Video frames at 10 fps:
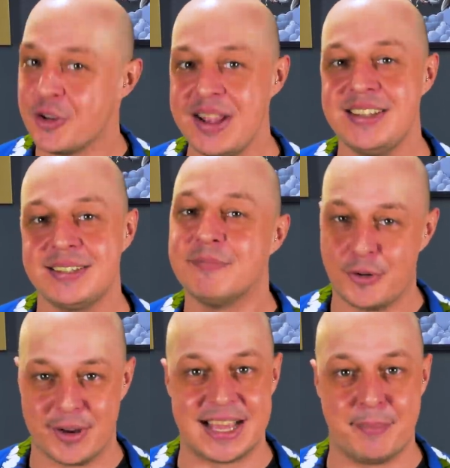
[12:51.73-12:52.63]
There is,
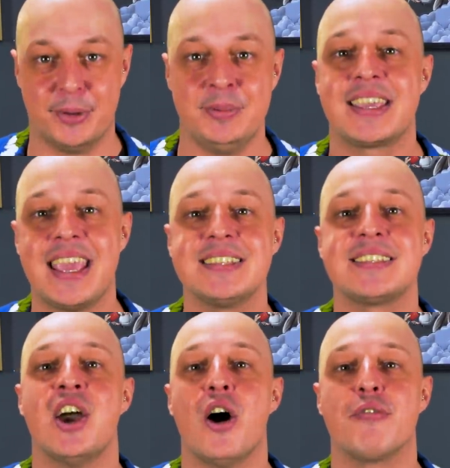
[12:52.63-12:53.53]
for example, the
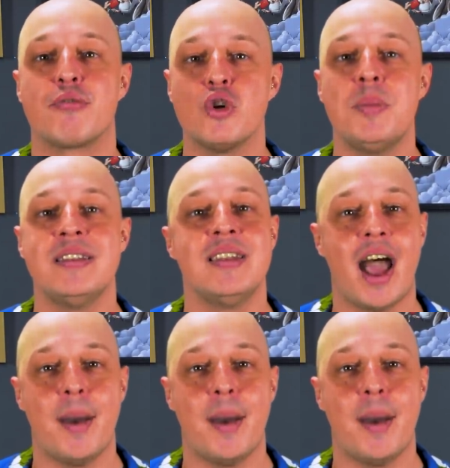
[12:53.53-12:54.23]
case of Roman